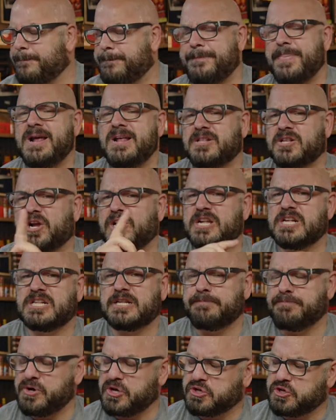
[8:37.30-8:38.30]
Based on the
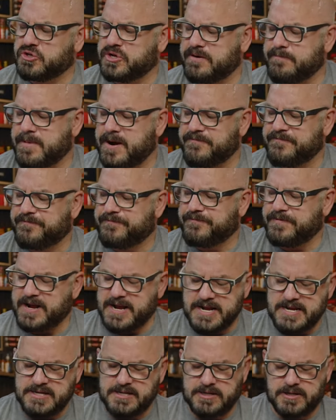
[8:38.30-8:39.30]
expression on my
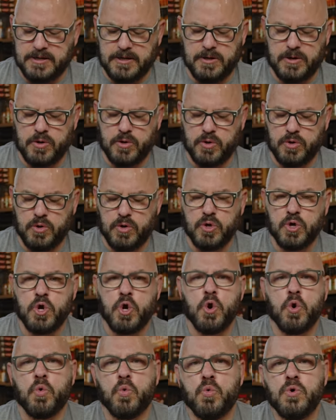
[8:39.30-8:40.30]
face,
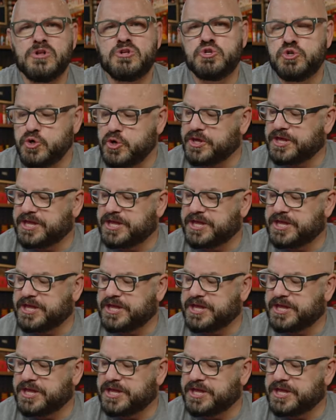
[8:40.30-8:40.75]
which you